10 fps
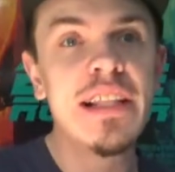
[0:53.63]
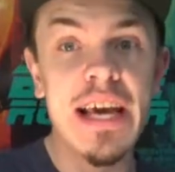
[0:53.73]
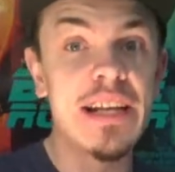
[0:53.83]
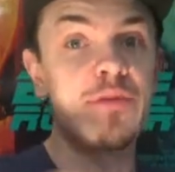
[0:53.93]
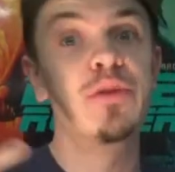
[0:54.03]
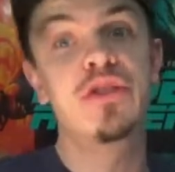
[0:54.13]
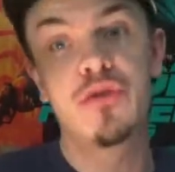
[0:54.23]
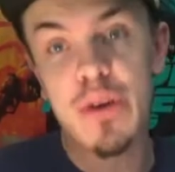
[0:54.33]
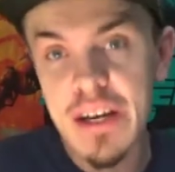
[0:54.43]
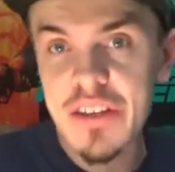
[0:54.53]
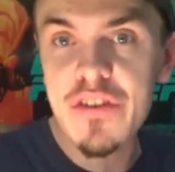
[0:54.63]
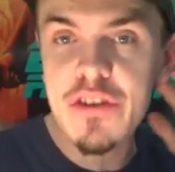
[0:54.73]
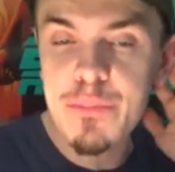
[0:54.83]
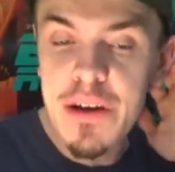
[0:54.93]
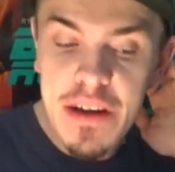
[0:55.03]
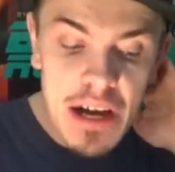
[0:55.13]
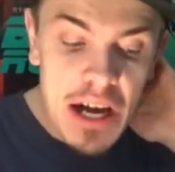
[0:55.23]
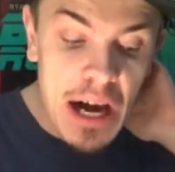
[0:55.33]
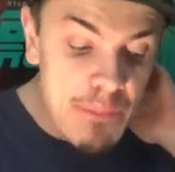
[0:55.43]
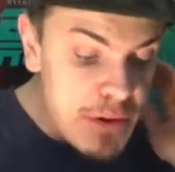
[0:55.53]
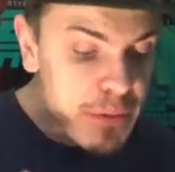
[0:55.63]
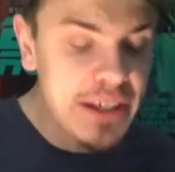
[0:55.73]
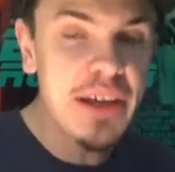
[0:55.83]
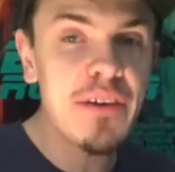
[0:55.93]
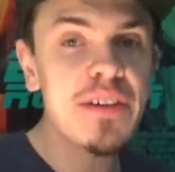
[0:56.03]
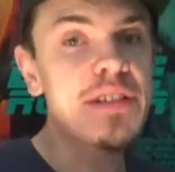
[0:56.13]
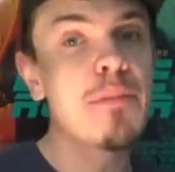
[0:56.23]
They had to switch directors, but I'm very curious.